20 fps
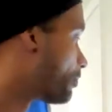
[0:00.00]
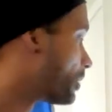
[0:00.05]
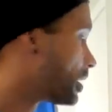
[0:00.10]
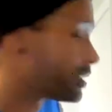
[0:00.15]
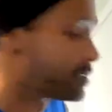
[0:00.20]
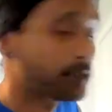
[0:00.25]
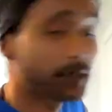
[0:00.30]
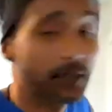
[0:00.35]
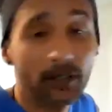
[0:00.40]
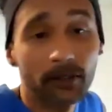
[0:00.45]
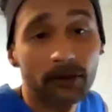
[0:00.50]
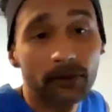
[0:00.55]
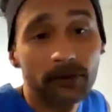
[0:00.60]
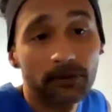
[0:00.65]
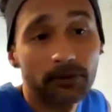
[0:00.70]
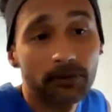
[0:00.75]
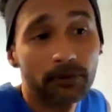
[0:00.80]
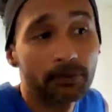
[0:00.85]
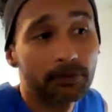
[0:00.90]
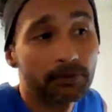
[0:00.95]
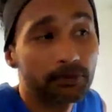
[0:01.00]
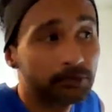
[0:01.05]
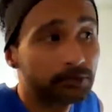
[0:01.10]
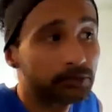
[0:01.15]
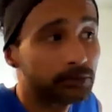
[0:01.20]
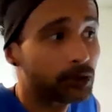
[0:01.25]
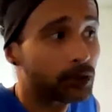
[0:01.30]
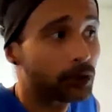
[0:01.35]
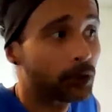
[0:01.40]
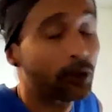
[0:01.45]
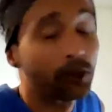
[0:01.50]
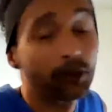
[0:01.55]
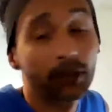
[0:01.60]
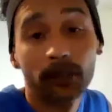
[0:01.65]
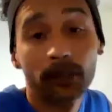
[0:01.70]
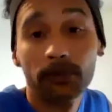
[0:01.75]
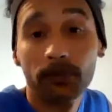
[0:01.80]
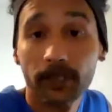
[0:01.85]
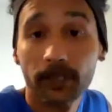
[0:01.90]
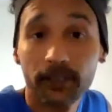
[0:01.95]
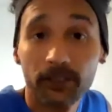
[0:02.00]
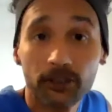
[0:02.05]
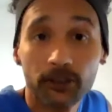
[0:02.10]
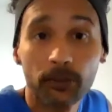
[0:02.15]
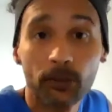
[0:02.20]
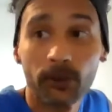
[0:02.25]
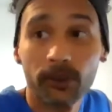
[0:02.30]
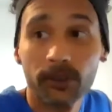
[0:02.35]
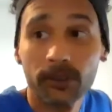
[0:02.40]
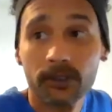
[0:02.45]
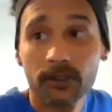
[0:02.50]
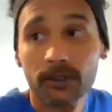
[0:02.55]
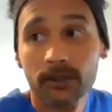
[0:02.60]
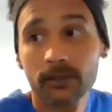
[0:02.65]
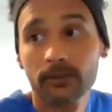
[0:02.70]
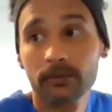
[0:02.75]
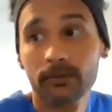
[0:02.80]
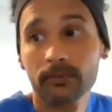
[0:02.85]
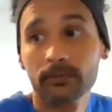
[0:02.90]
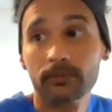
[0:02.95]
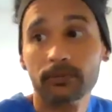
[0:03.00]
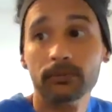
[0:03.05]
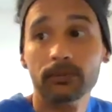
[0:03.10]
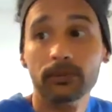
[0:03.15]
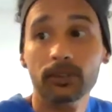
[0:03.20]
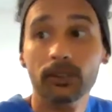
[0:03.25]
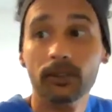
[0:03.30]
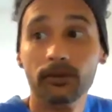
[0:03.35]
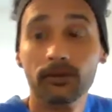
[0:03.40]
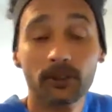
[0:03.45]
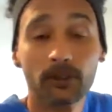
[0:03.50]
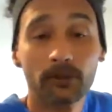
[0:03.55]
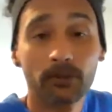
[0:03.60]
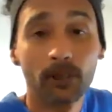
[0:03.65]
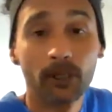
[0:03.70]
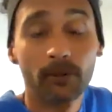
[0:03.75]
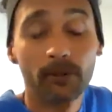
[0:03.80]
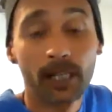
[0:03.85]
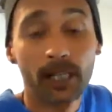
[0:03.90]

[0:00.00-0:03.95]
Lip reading: Myself, growing up playing sports, football,